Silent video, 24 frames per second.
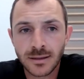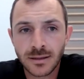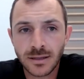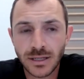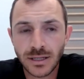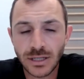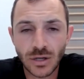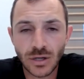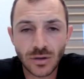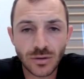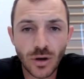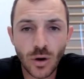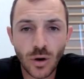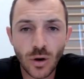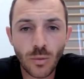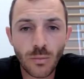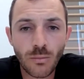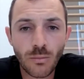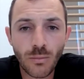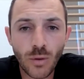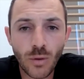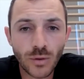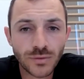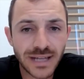You know, the
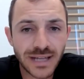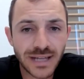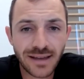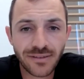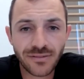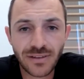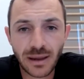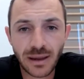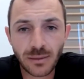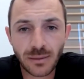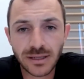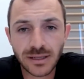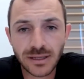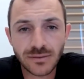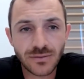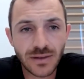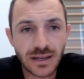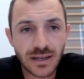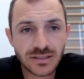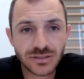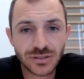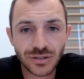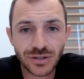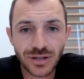whole multifamily
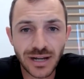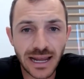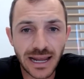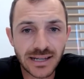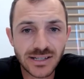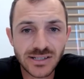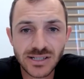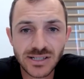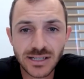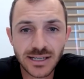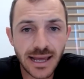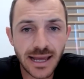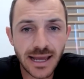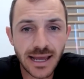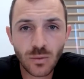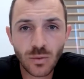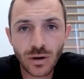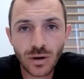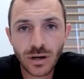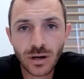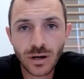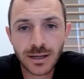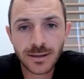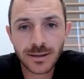investor nation
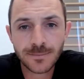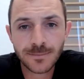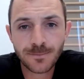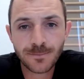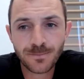network